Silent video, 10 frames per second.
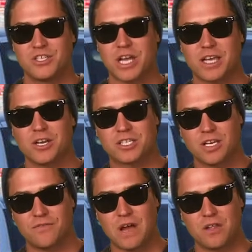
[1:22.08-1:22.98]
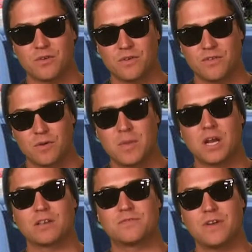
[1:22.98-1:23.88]
Checking yourself out in the rearview
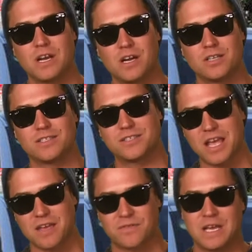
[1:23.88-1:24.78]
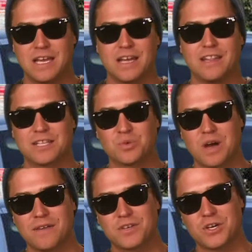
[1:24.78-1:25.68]
mirror is very unsafe, and that's
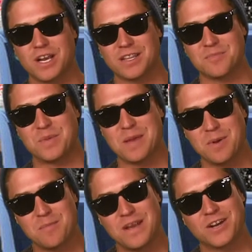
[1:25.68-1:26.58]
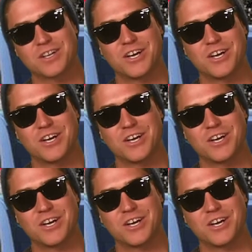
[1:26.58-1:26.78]
why I've created the Bieber Mirror